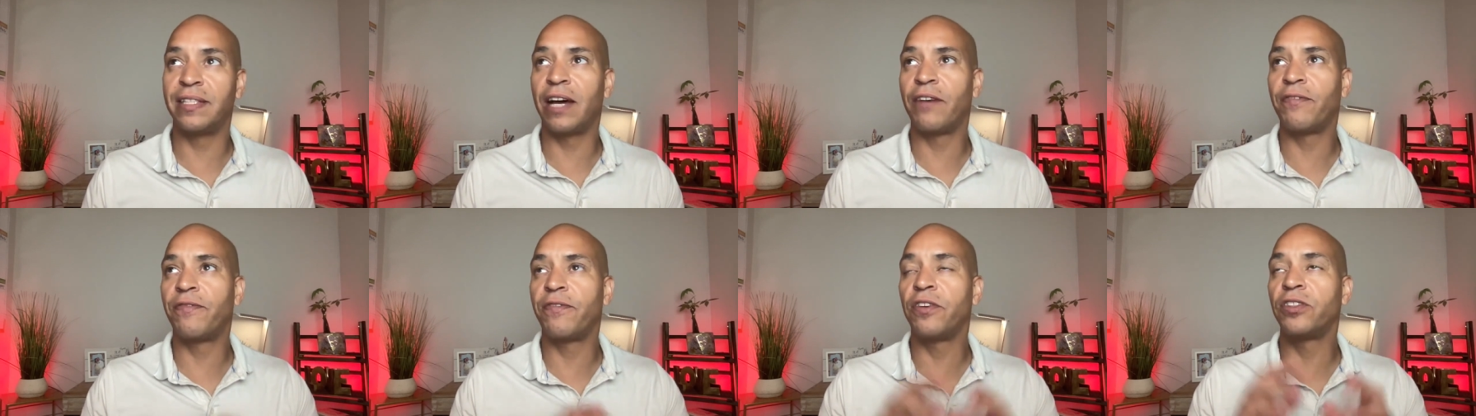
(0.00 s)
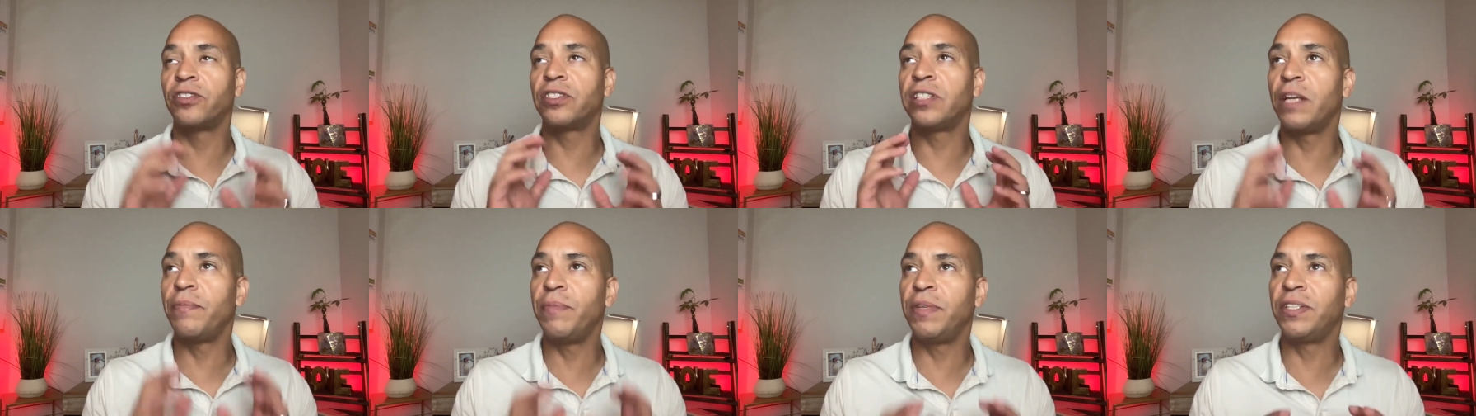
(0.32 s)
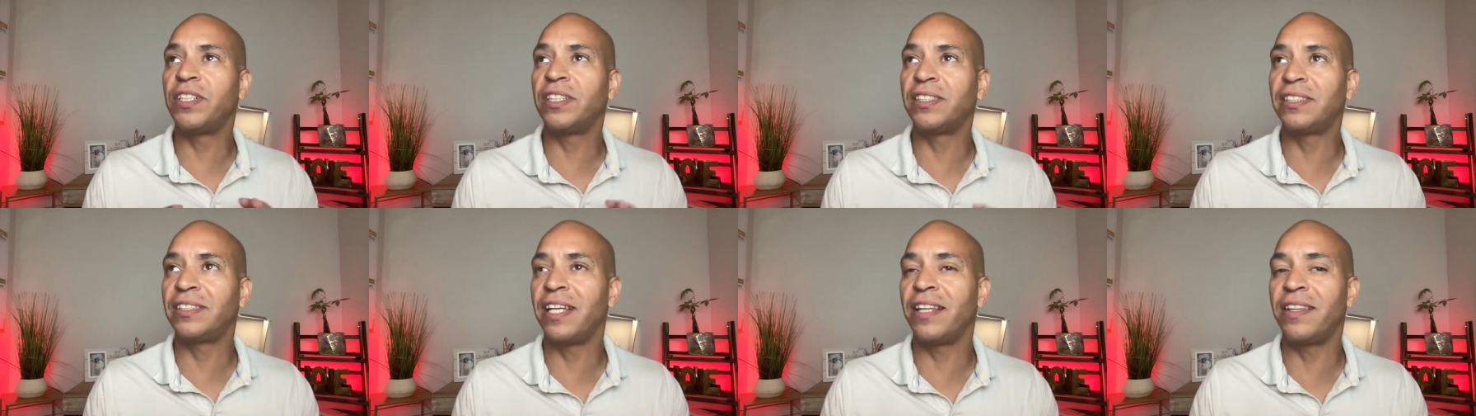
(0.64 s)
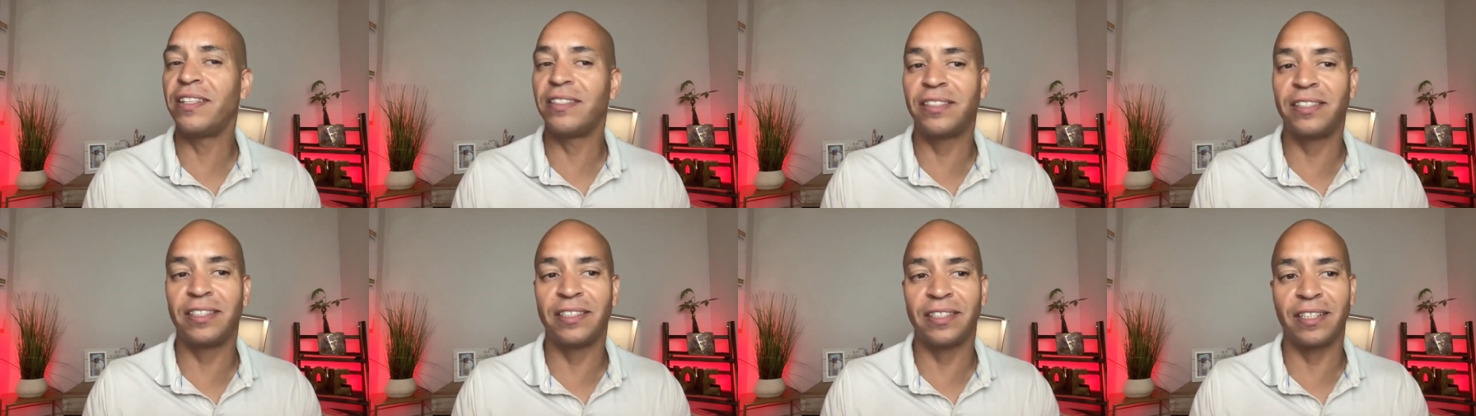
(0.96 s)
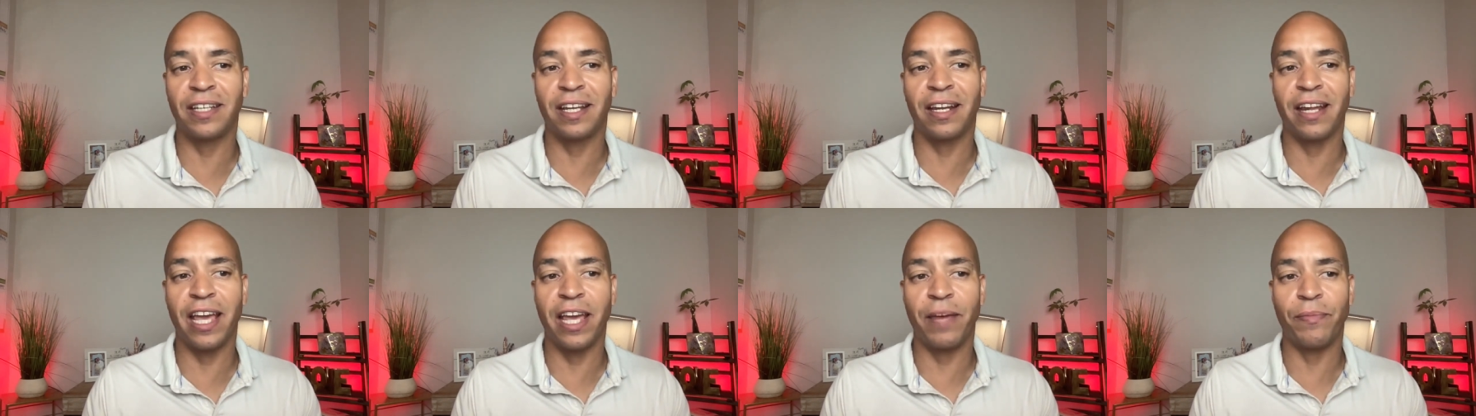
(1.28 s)
Now, first, let me just say this
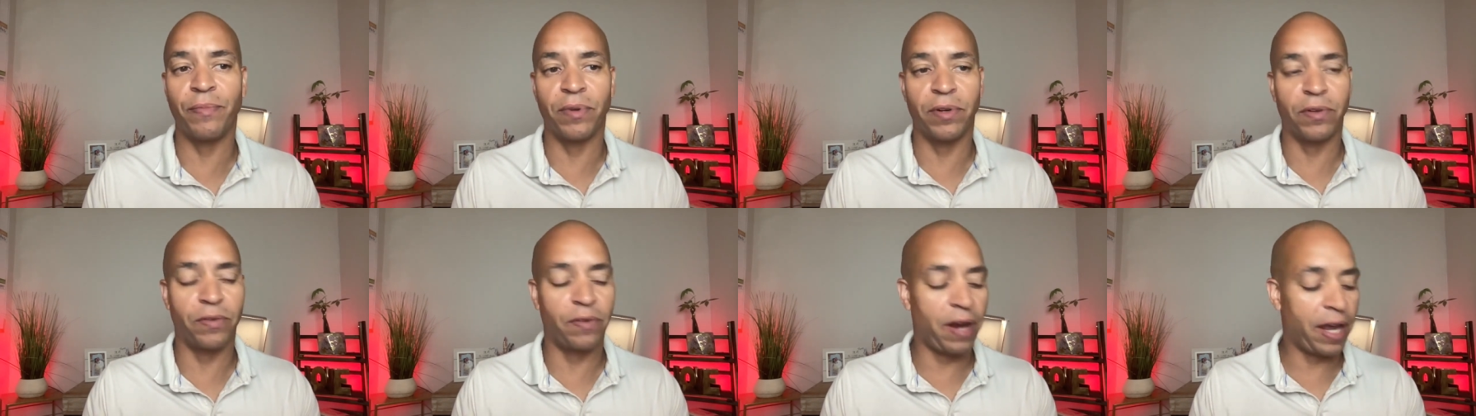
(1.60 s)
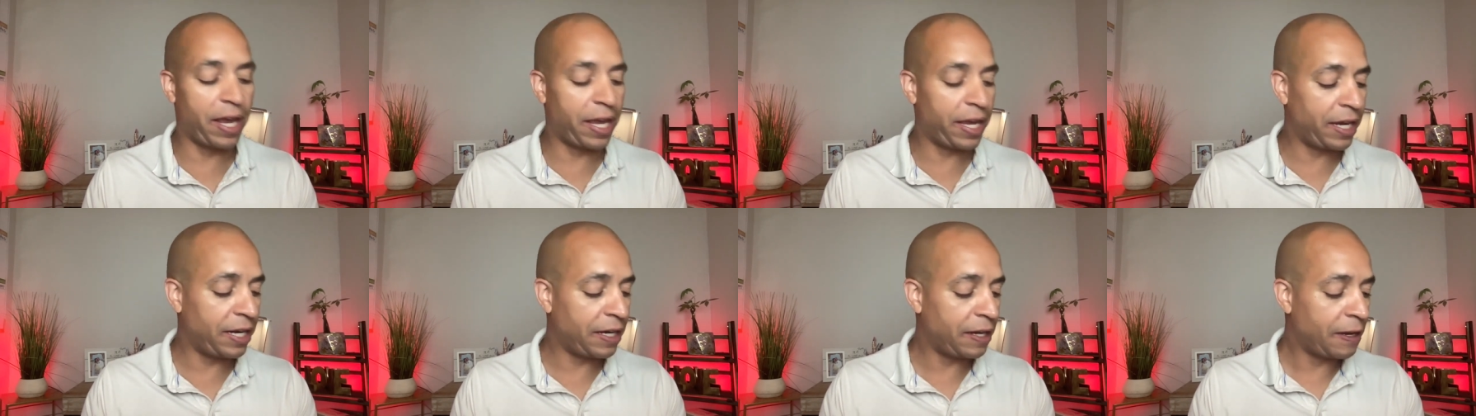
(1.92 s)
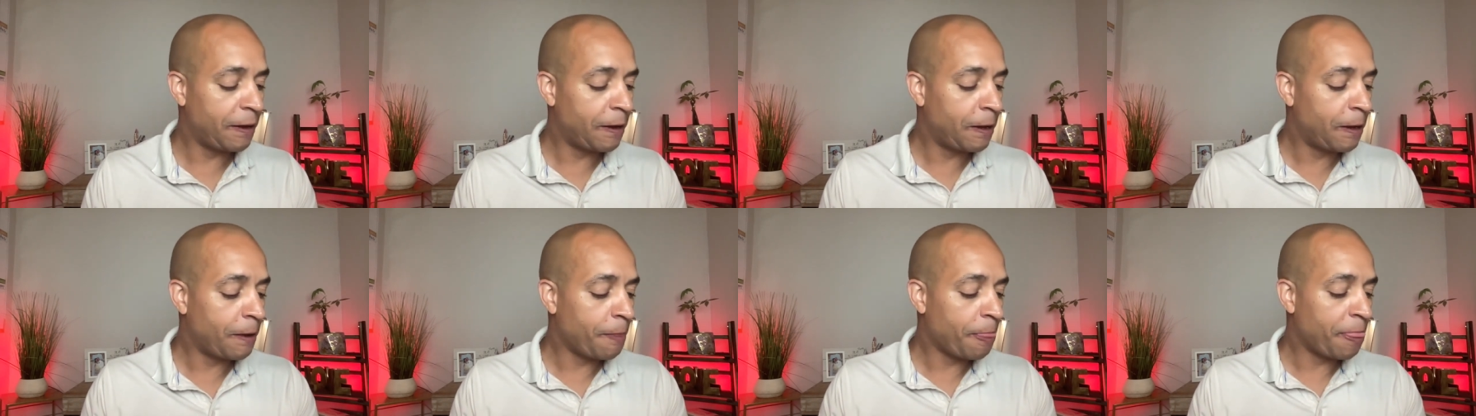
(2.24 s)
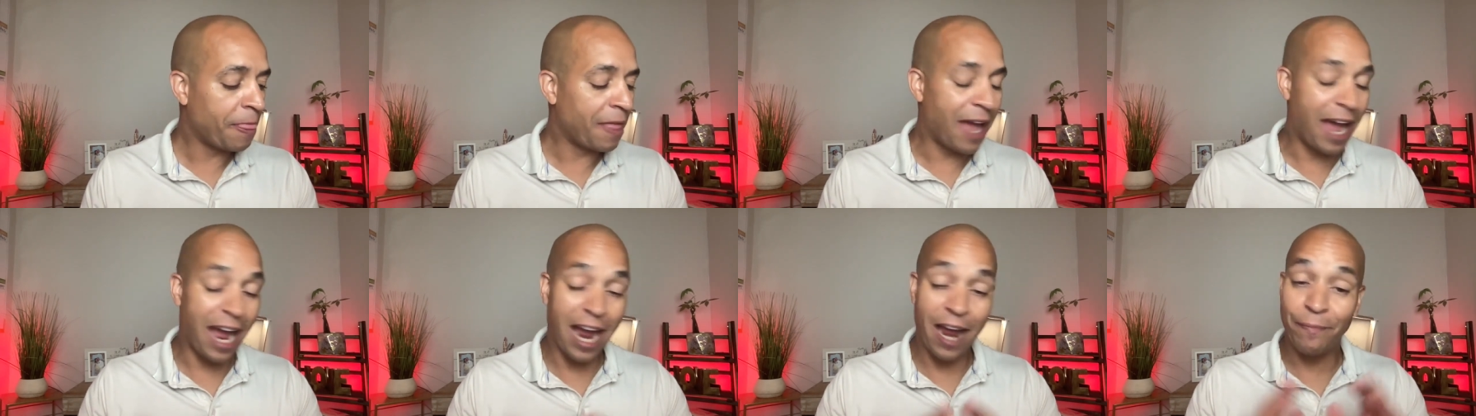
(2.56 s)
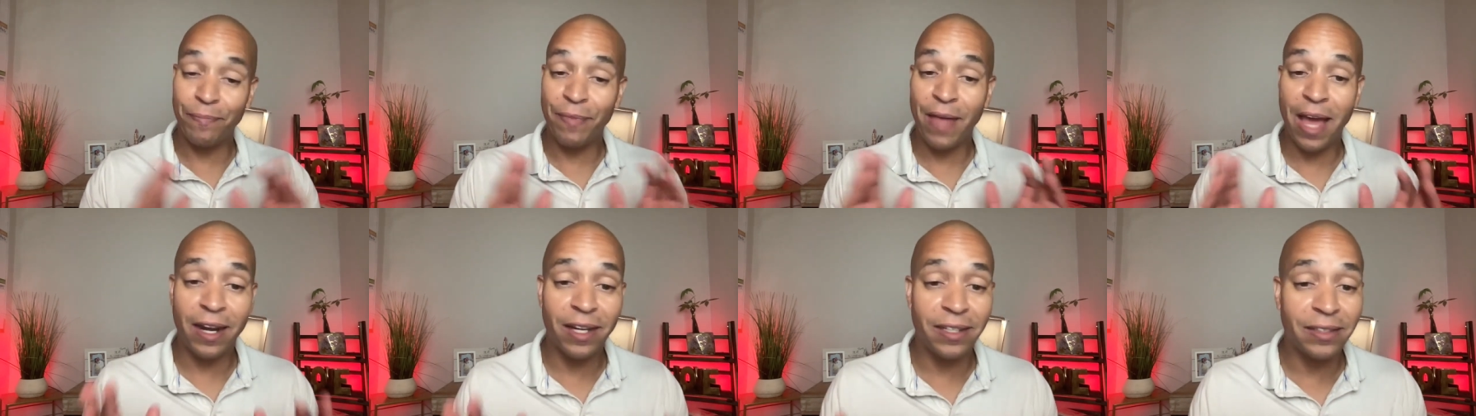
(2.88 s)
disclaimer, right?
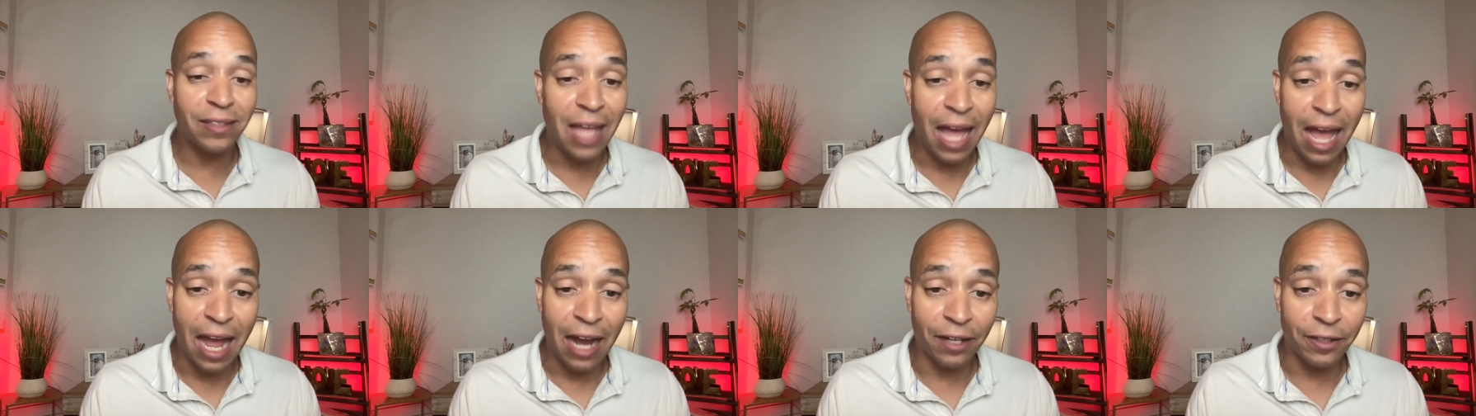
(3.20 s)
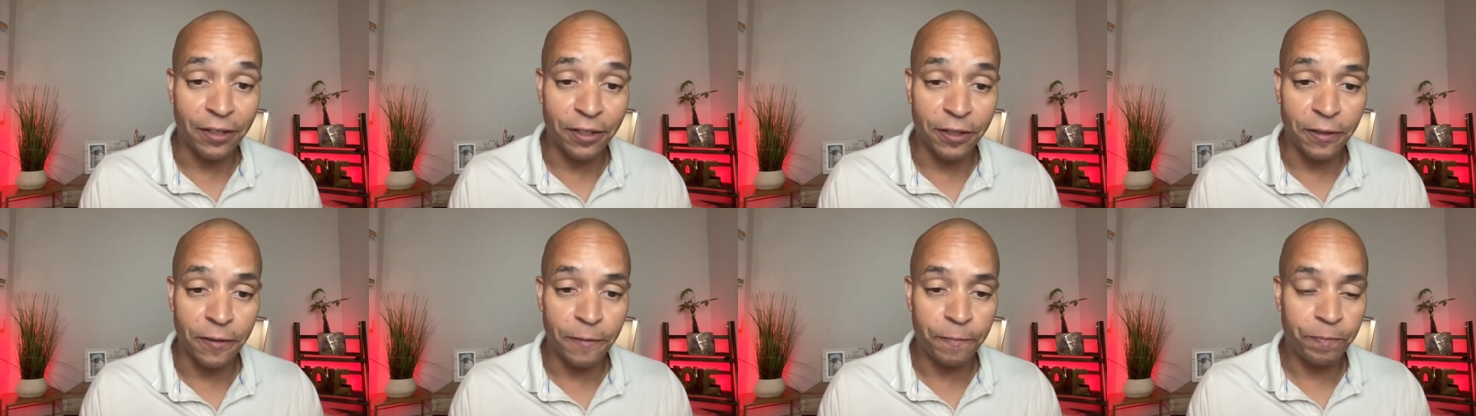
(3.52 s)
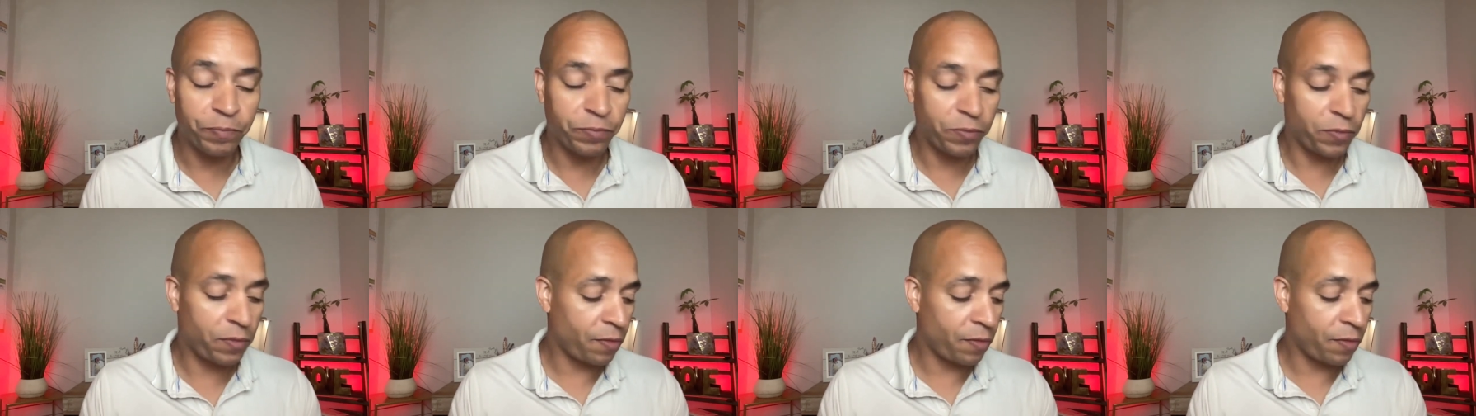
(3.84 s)
I'm not a doctor.